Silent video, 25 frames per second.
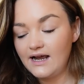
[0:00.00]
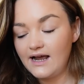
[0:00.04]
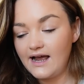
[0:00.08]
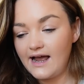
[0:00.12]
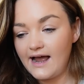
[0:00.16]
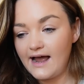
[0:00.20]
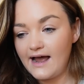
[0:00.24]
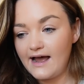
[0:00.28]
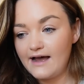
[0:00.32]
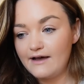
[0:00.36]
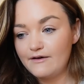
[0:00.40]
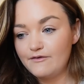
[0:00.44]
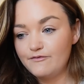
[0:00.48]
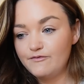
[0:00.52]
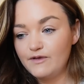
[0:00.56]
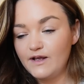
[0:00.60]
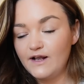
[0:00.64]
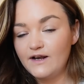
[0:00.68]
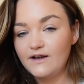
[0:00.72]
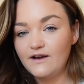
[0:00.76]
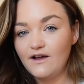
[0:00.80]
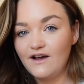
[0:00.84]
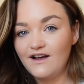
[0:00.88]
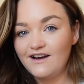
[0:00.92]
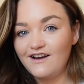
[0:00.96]
uh,
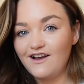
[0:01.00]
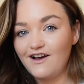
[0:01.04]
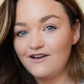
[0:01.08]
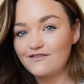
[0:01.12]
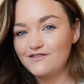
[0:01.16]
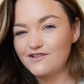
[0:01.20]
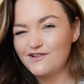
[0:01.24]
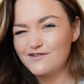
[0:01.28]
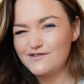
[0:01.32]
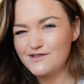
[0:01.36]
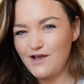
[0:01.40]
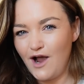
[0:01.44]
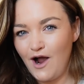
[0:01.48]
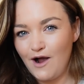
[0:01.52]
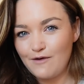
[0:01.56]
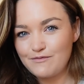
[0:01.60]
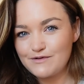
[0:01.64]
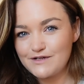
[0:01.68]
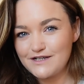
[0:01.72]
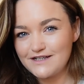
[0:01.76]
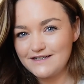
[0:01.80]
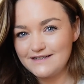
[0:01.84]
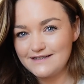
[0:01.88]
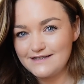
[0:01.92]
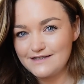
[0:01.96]
a lot of those
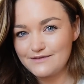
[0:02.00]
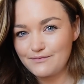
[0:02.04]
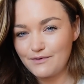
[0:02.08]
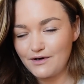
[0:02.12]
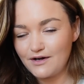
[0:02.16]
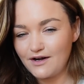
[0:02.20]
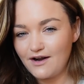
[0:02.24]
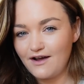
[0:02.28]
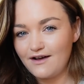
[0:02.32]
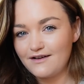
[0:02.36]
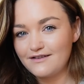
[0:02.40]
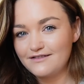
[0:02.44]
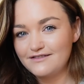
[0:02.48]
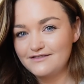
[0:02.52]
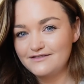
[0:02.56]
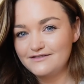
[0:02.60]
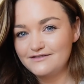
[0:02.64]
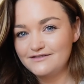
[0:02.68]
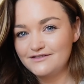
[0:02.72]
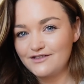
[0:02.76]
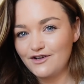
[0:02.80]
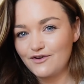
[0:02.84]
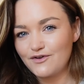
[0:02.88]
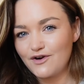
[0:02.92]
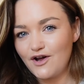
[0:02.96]
options were not
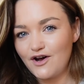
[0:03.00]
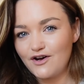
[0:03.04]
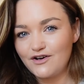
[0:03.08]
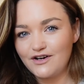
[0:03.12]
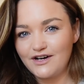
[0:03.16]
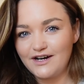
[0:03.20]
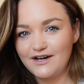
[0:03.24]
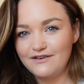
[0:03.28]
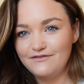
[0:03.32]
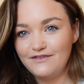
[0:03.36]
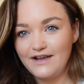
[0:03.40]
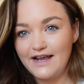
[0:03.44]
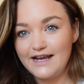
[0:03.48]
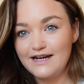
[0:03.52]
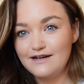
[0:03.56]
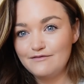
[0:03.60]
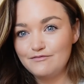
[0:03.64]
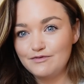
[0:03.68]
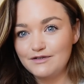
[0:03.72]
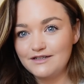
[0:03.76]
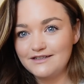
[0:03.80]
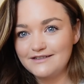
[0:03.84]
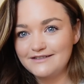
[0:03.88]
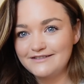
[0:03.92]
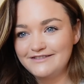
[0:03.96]
no longer
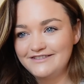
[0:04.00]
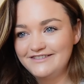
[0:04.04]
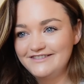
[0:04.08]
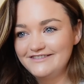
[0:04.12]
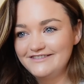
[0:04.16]
available